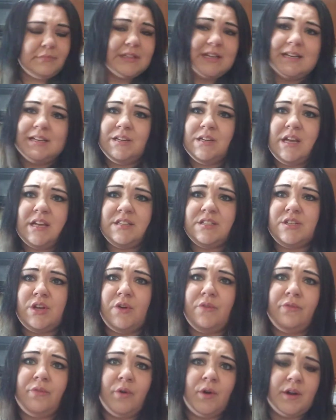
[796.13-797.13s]
and, and
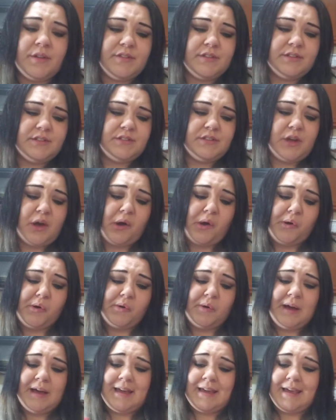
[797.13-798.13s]
so forth.
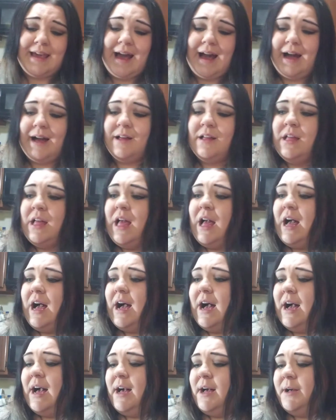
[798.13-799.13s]
So yeah,
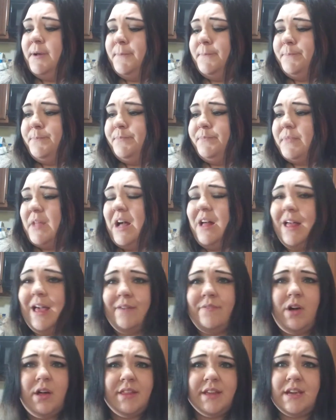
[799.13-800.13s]
um, I'll
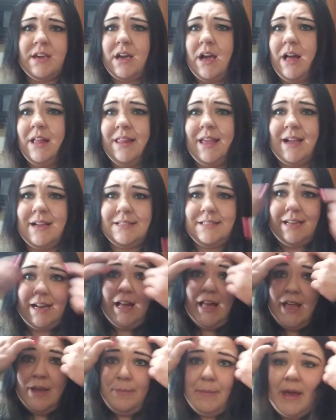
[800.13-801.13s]
have all the, like I said,
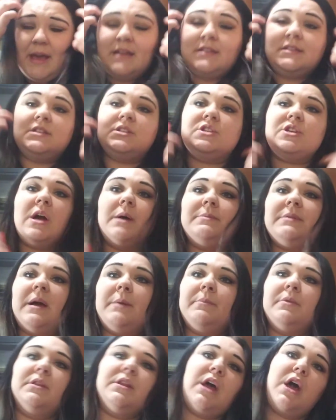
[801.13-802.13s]
I'll have my Etsy shop
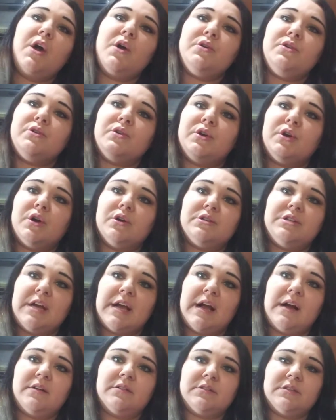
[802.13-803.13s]
down below. You can go
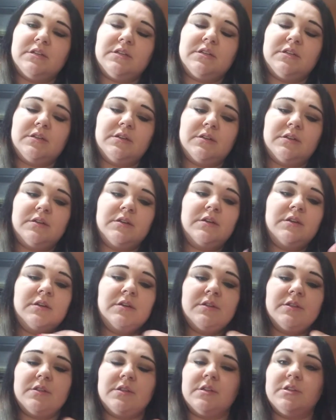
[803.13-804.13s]
check out the,
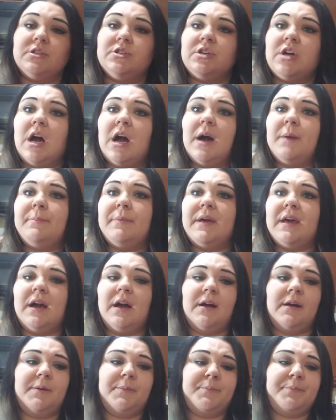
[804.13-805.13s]
the shop.
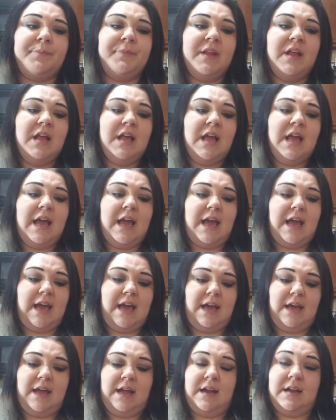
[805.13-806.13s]
Um,
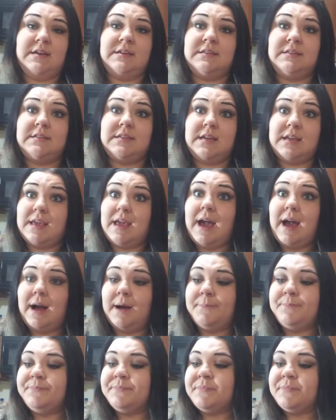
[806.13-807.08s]
and yeah.